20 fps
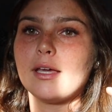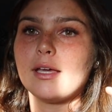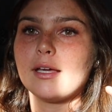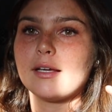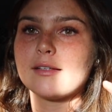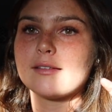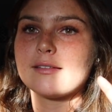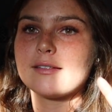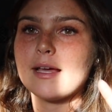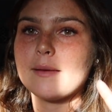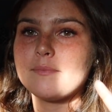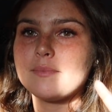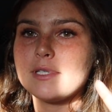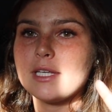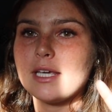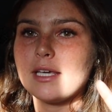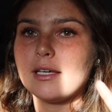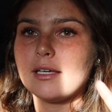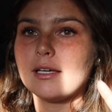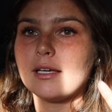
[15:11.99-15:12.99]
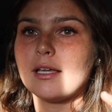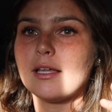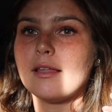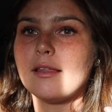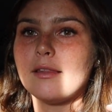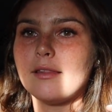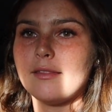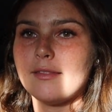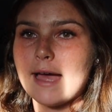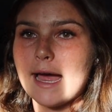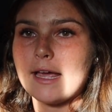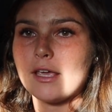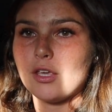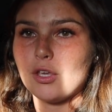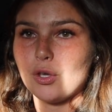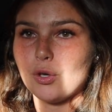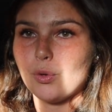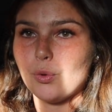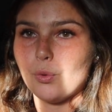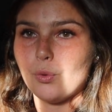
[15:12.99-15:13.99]
Accepting that
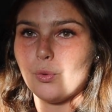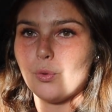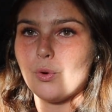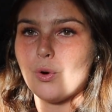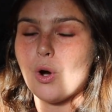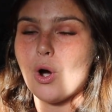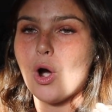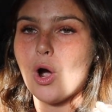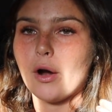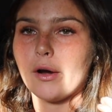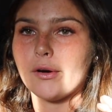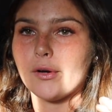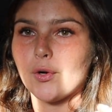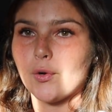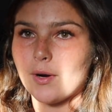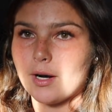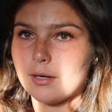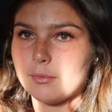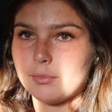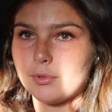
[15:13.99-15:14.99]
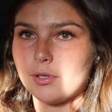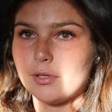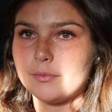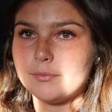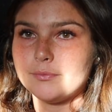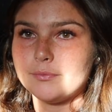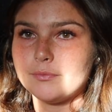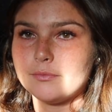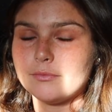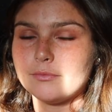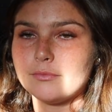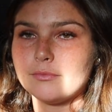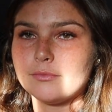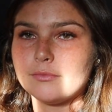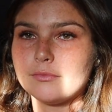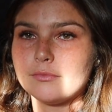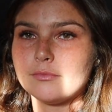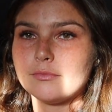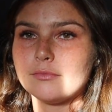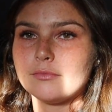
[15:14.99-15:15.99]
you are incredible
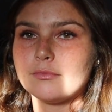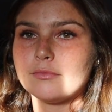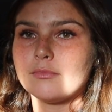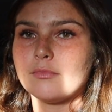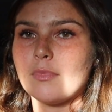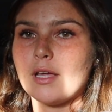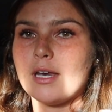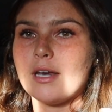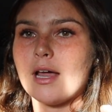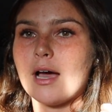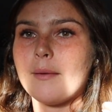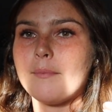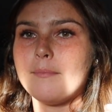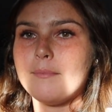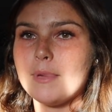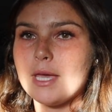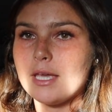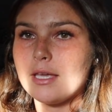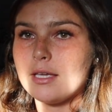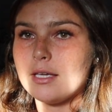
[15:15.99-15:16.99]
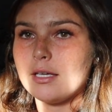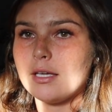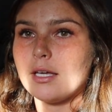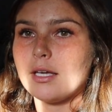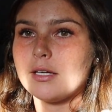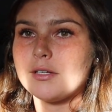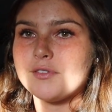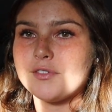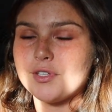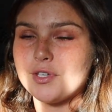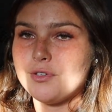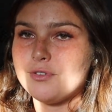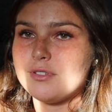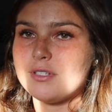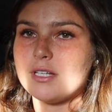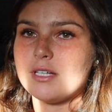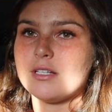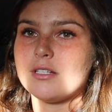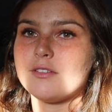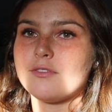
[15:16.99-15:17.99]
and not making
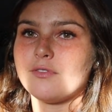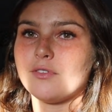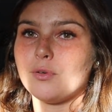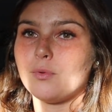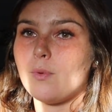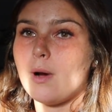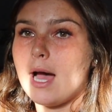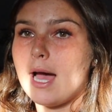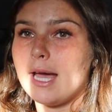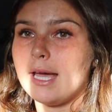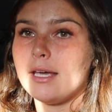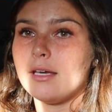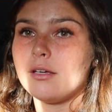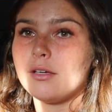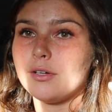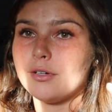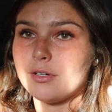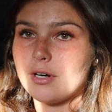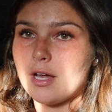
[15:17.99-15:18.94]
excuses for why you're